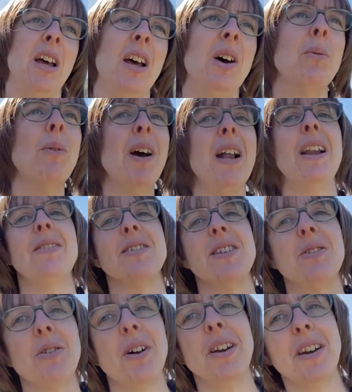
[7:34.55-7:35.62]
well, I've still
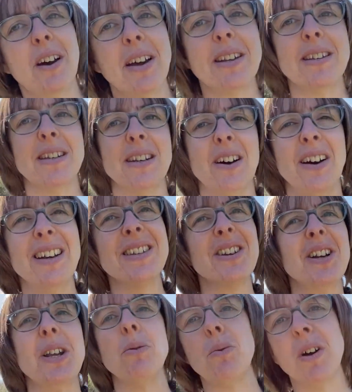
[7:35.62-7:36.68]
got 99, it's
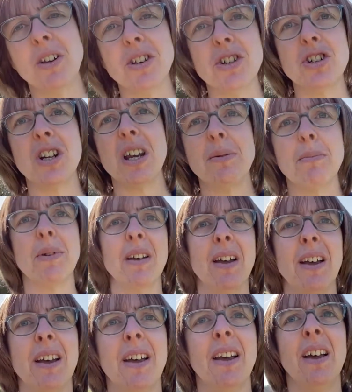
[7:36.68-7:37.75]
only one sheep,
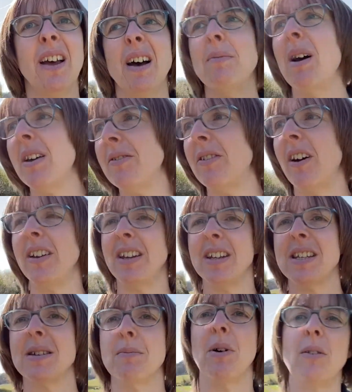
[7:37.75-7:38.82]
I might find it
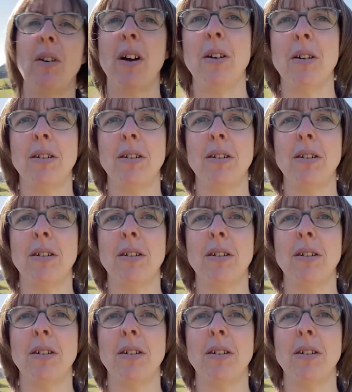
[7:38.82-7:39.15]
tomorrow.